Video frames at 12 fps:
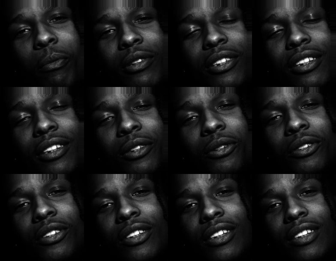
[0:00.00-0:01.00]
salute.
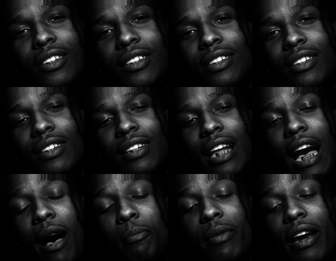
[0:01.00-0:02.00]

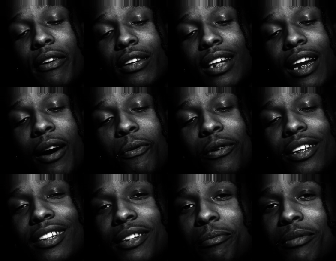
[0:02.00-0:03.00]
I'm everything I
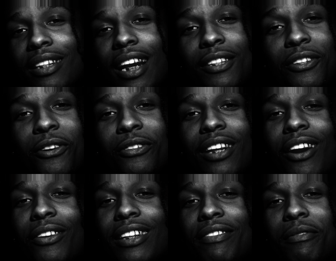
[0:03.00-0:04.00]
wanted to be. I turned
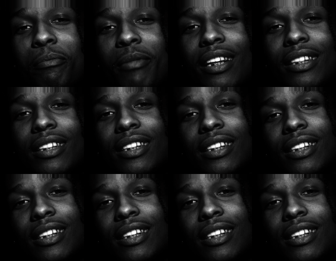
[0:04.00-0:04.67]
out even better.